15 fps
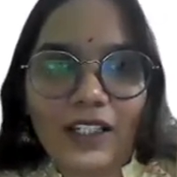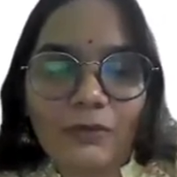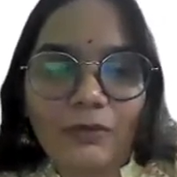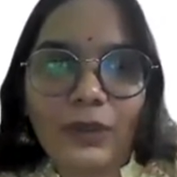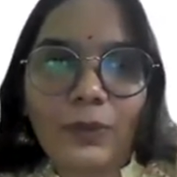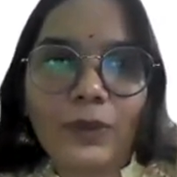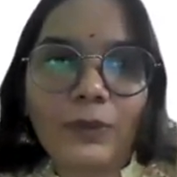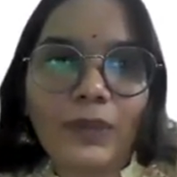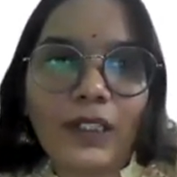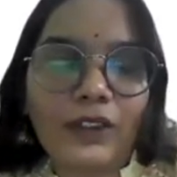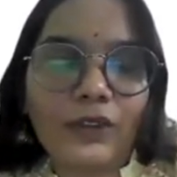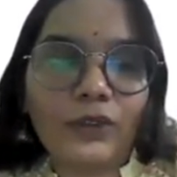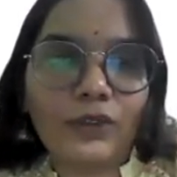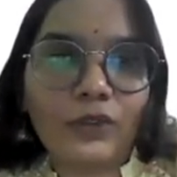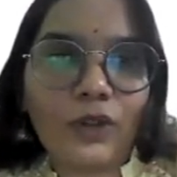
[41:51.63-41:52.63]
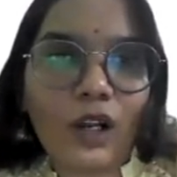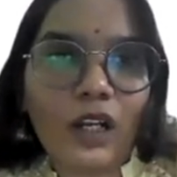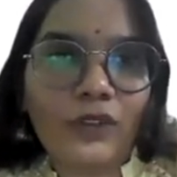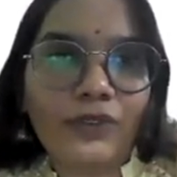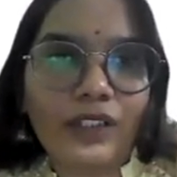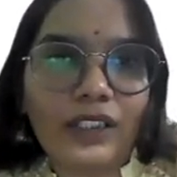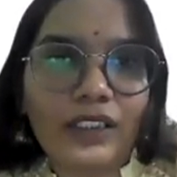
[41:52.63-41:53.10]
People might lose
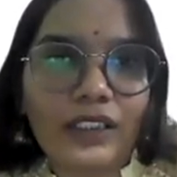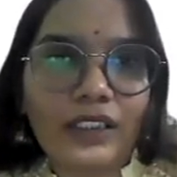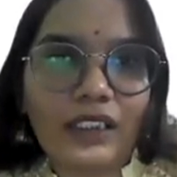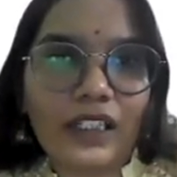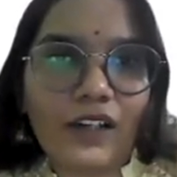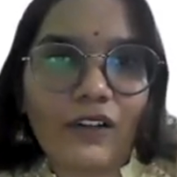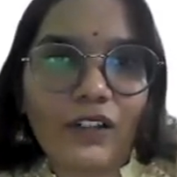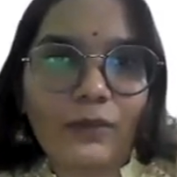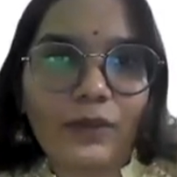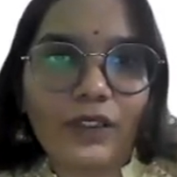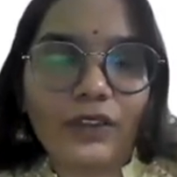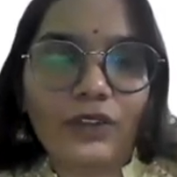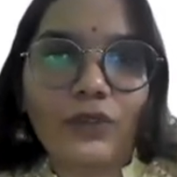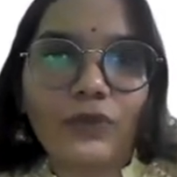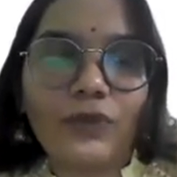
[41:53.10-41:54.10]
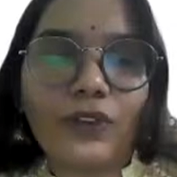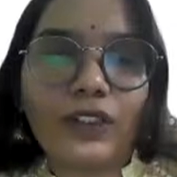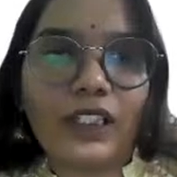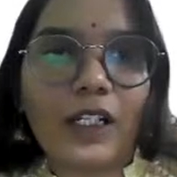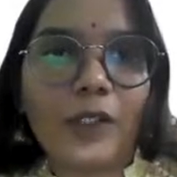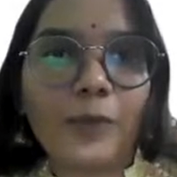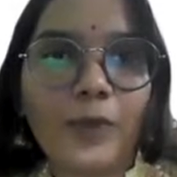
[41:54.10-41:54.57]
confidence in the government. So for
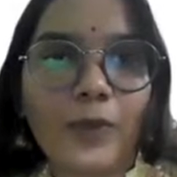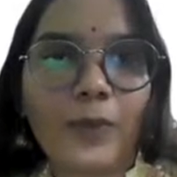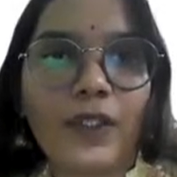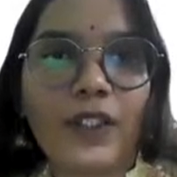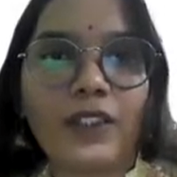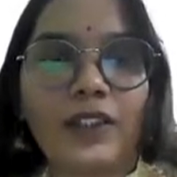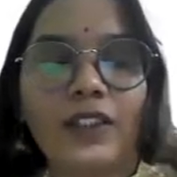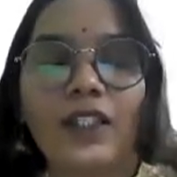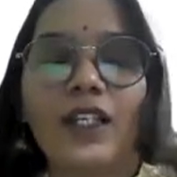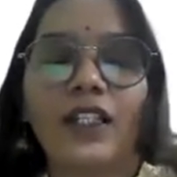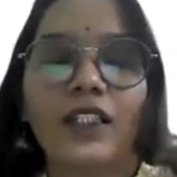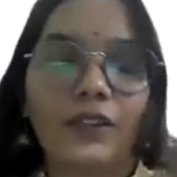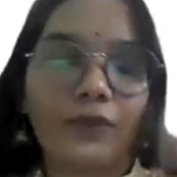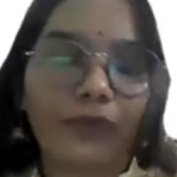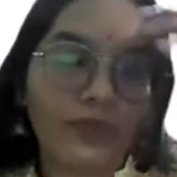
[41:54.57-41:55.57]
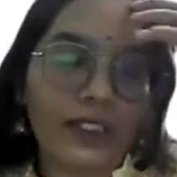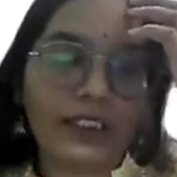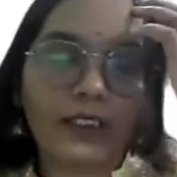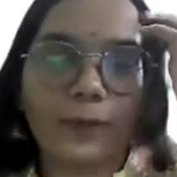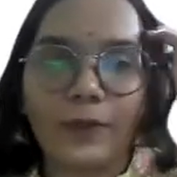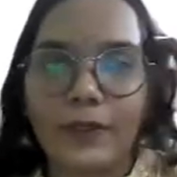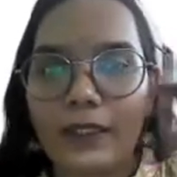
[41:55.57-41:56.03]
that purpose, the
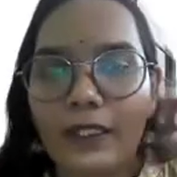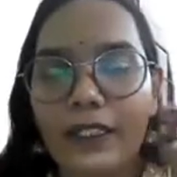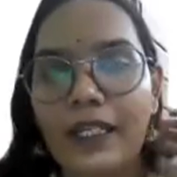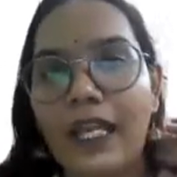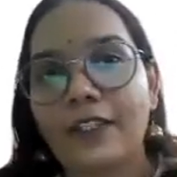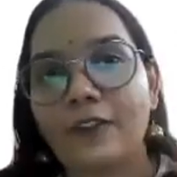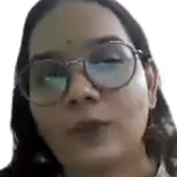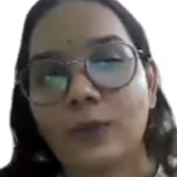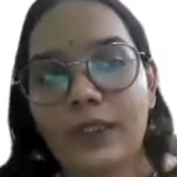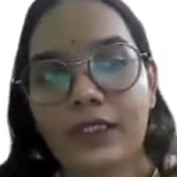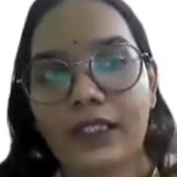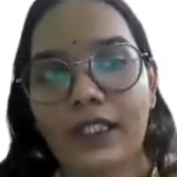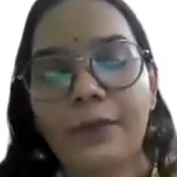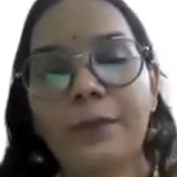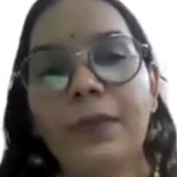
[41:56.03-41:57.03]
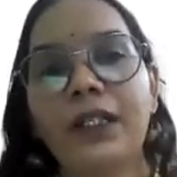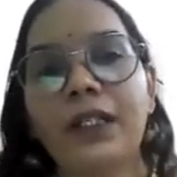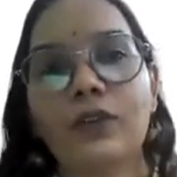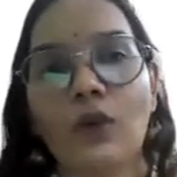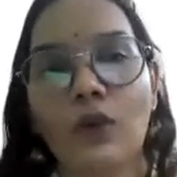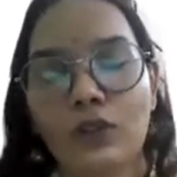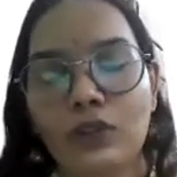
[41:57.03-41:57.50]
flexibility has to be there. But
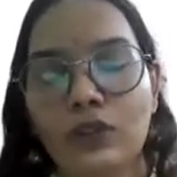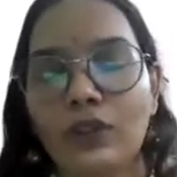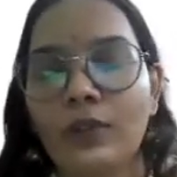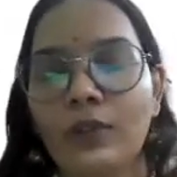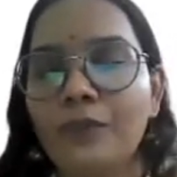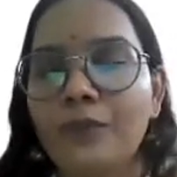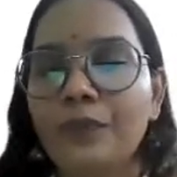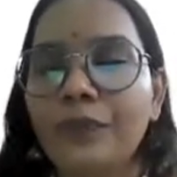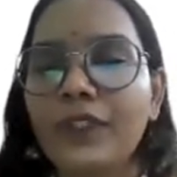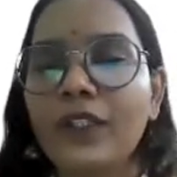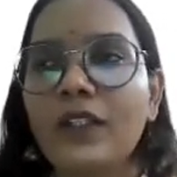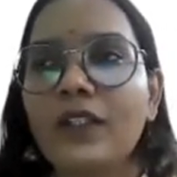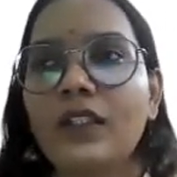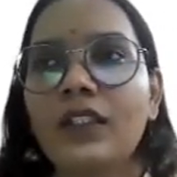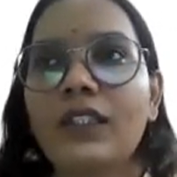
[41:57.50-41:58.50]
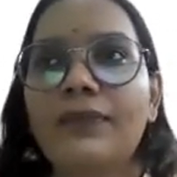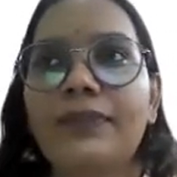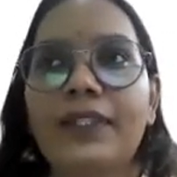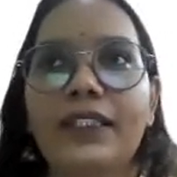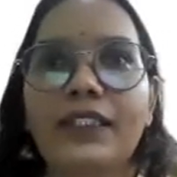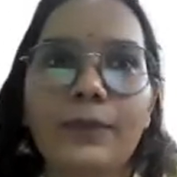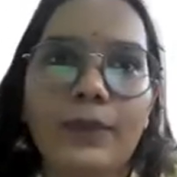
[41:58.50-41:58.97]
also the
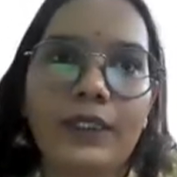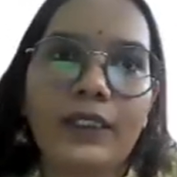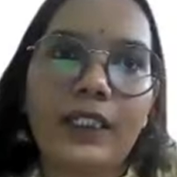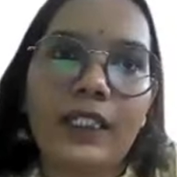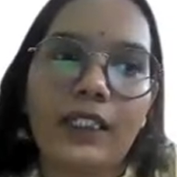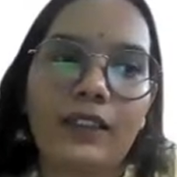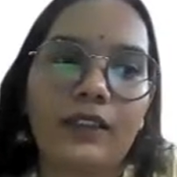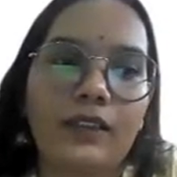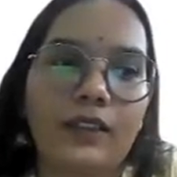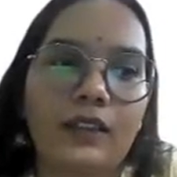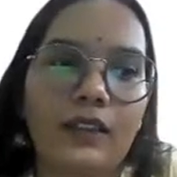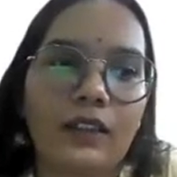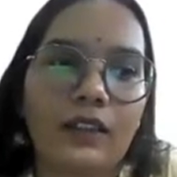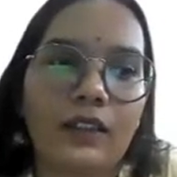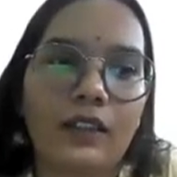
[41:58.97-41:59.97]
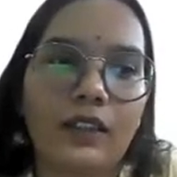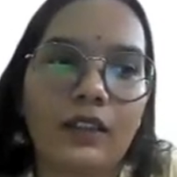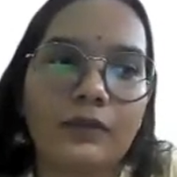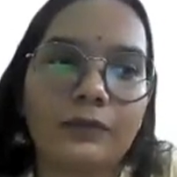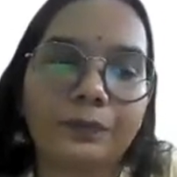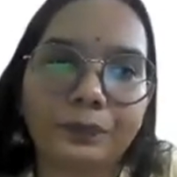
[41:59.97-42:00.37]
flexibility comes